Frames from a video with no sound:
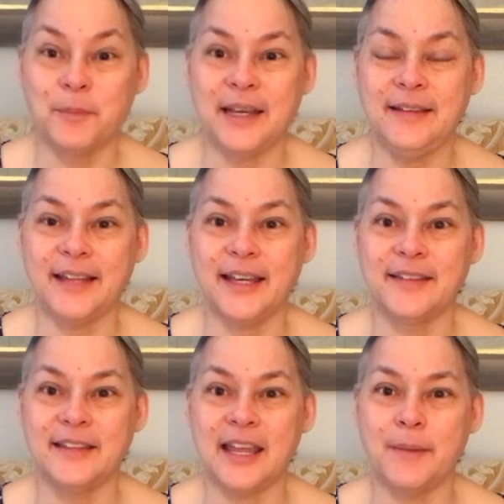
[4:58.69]
but he said
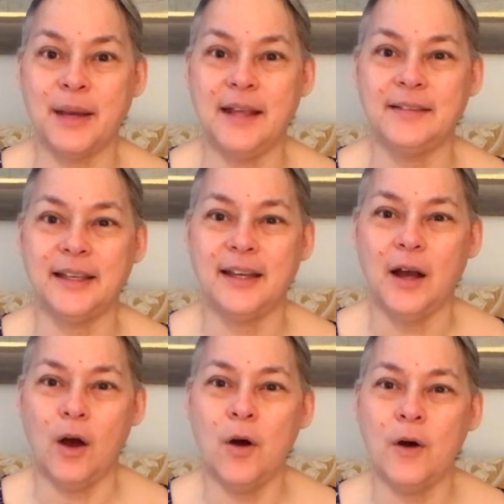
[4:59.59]
his name. And I said,
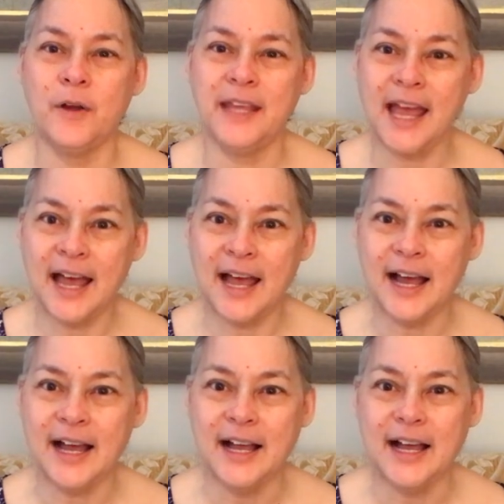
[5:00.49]
oh,
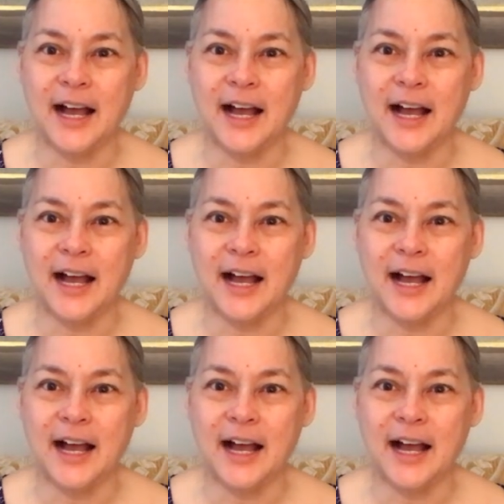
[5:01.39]
yeah.